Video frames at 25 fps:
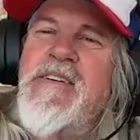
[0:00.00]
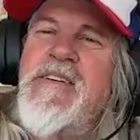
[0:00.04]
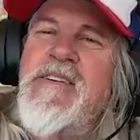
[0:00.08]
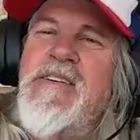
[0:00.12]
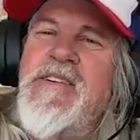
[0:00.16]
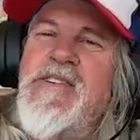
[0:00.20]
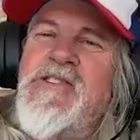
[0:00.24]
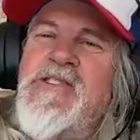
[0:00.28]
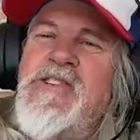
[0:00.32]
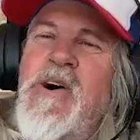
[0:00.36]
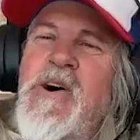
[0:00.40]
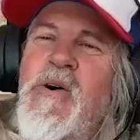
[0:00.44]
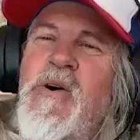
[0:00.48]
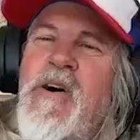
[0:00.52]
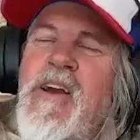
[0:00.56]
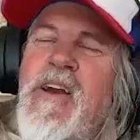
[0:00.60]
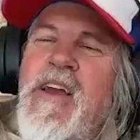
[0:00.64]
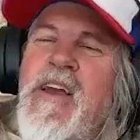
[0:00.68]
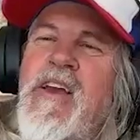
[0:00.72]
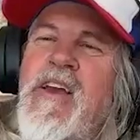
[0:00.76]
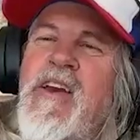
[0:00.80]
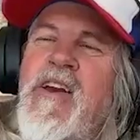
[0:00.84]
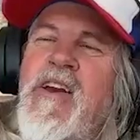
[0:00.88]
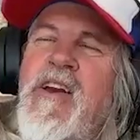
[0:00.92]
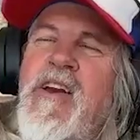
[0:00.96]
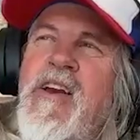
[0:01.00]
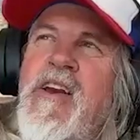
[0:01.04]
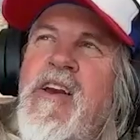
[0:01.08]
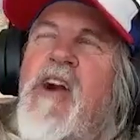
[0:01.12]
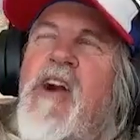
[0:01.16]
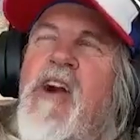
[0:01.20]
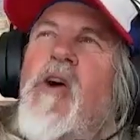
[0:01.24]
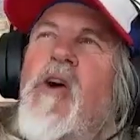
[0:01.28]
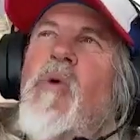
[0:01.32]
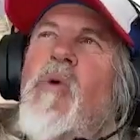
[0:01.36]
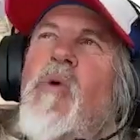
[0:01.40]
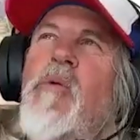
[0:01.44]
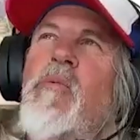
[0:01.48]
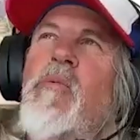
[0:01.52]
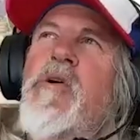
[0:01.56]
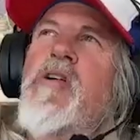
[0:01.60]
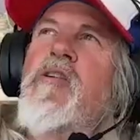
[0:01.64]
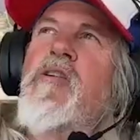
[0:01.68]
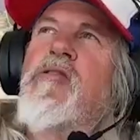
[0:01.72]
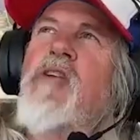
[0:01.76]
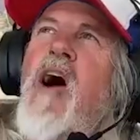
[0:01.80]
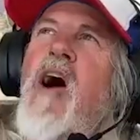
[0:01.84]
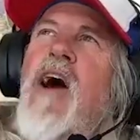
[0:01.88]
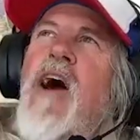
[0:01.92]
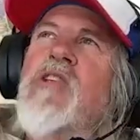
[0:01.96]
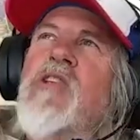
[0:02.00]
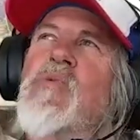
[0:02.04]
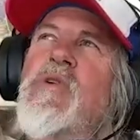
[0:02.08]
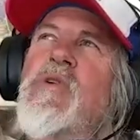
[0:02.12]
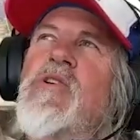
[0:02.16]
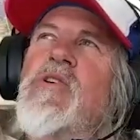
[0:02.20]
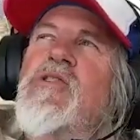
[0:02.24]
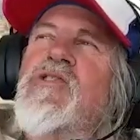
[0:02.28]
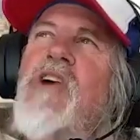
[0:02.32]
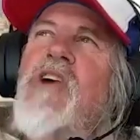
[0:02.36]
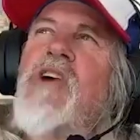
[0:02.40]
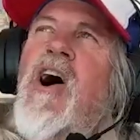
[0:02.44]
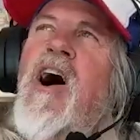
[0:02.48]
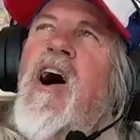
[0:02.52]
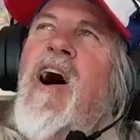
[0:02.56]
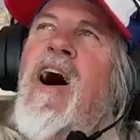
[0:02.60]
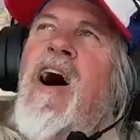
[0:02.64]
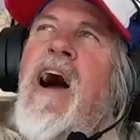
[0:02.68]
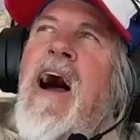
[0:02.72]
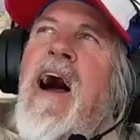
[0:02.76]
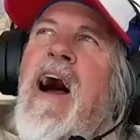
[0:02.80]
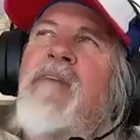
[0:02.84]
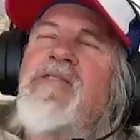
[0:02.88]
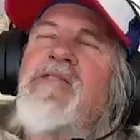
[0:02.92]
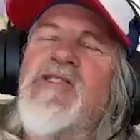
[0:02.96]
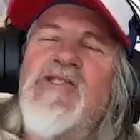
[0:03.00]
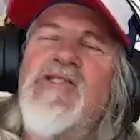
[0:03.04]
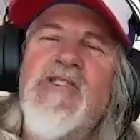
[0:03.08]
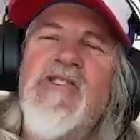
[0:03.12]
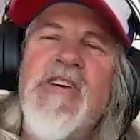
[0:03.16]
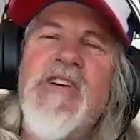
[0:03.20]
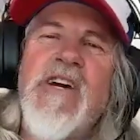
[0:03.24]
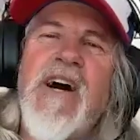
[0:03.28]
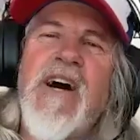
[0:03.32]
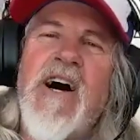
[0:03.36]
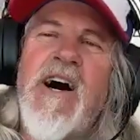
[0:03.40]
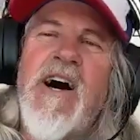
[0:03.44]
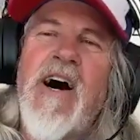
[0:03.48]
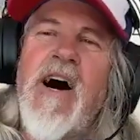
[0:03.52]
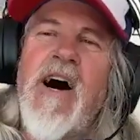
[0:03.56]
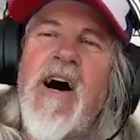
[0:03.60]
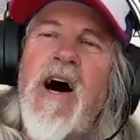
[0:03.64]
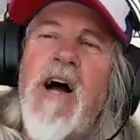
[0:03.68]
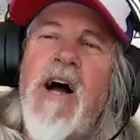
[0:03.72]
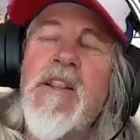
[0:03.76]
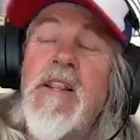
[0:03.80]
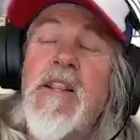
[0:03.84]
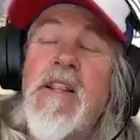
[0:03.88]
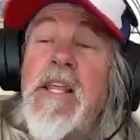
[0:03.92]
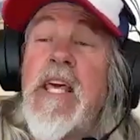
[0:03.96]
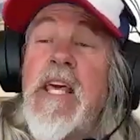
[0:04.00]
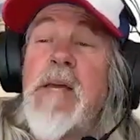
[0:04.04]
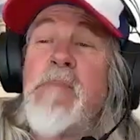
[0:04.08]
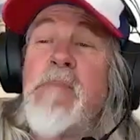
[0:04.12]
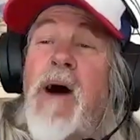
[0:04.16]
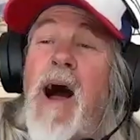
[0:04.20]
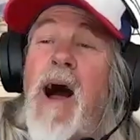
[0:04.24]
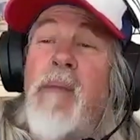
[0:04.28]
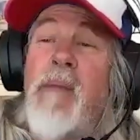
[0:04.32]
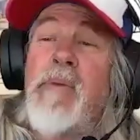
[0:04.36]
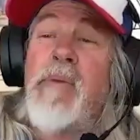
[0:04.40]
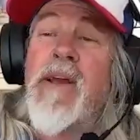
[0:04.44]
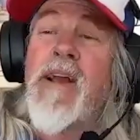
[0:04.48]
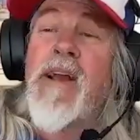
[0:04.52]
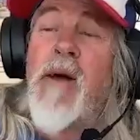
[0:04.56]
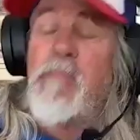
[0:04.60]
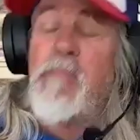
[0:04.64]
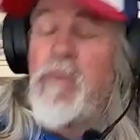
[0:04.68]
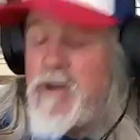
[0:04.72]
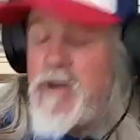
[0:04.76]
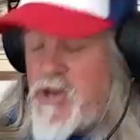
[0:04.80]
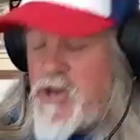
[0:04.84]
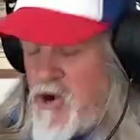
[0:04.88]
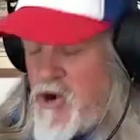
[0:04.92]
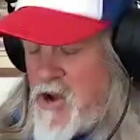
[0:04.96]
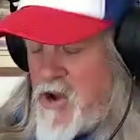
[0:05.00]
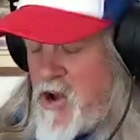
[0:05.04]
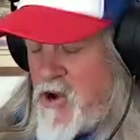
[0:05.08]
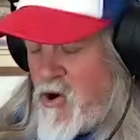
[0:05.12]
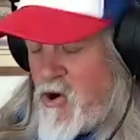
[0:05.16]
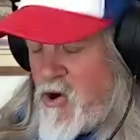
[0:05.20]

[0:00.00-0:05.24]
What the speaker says: So Carol, what were your thoughts when you saw, obviously, a league popping up in your